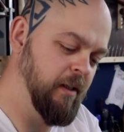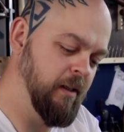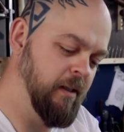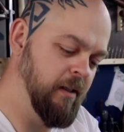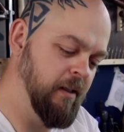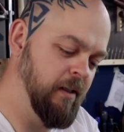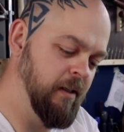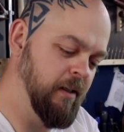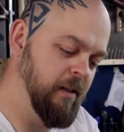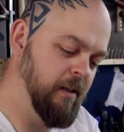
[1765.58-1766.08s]

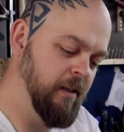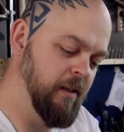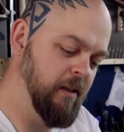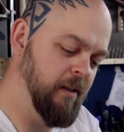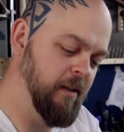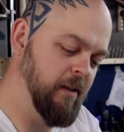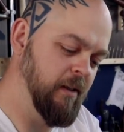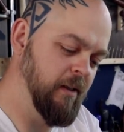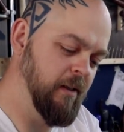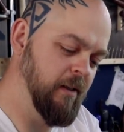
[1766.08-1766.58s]

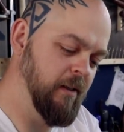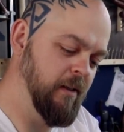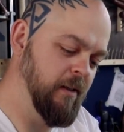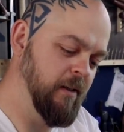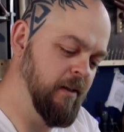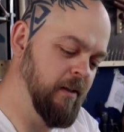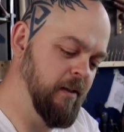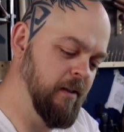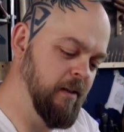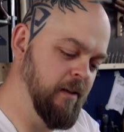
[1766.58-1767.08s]

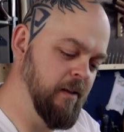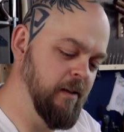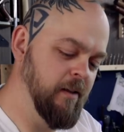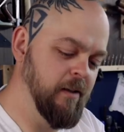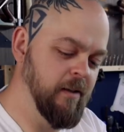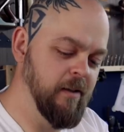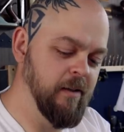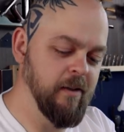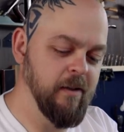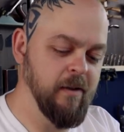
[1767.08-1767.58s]

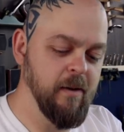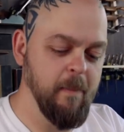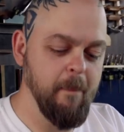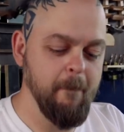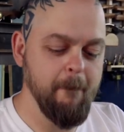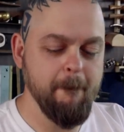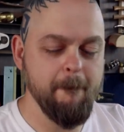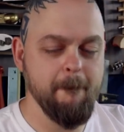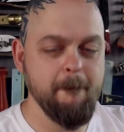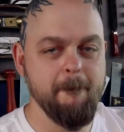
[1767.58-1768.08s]

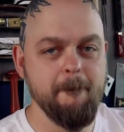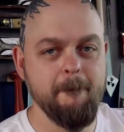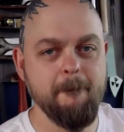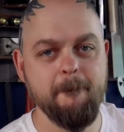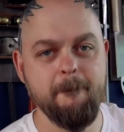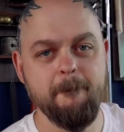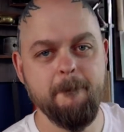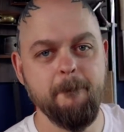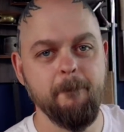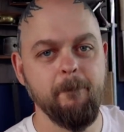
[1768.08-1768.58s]

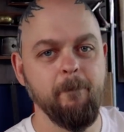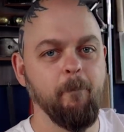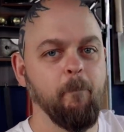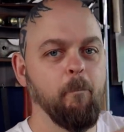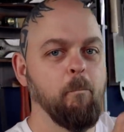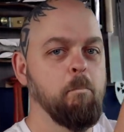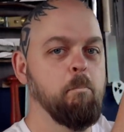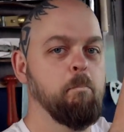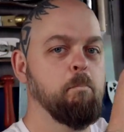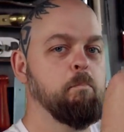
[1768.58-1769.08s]

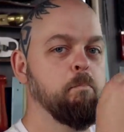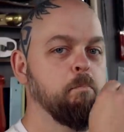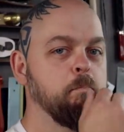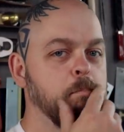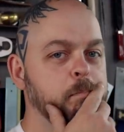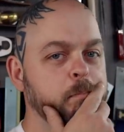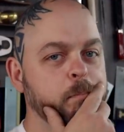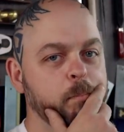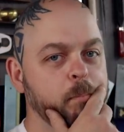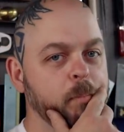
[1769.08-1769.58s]

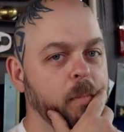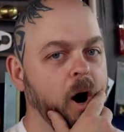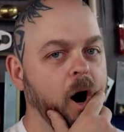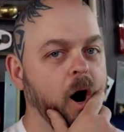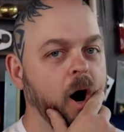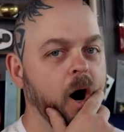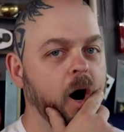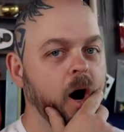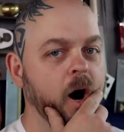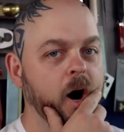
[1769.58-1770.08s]

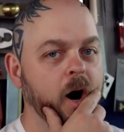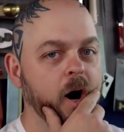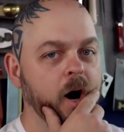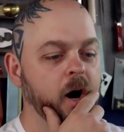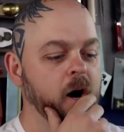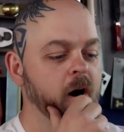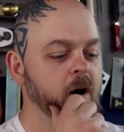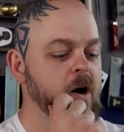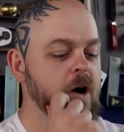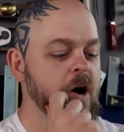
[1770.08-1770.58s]

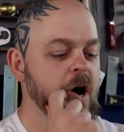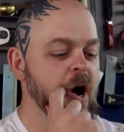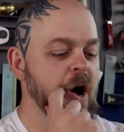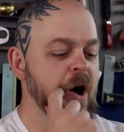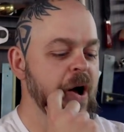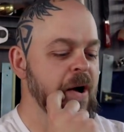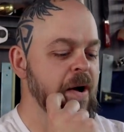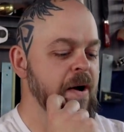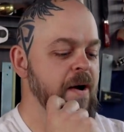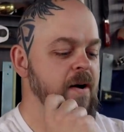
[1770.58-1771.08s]

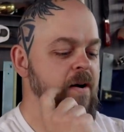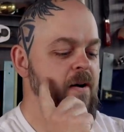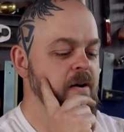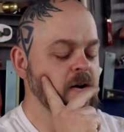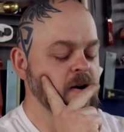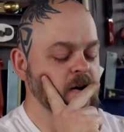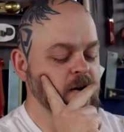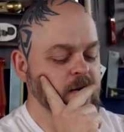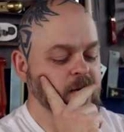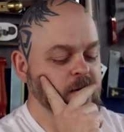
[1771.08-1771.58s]

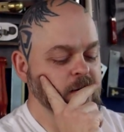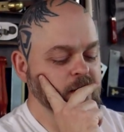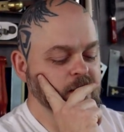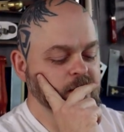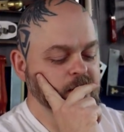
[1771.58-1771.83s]
(silence)